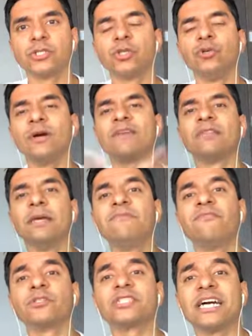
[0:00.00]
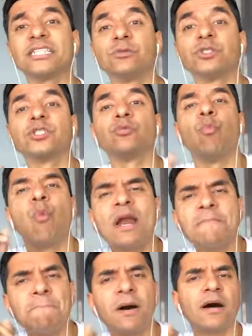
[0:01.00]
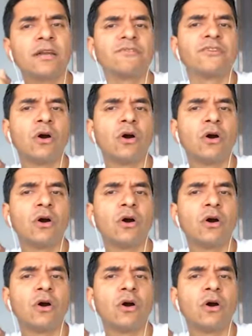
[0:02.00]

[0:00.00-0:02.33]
So you have lymphocytes, which is one part of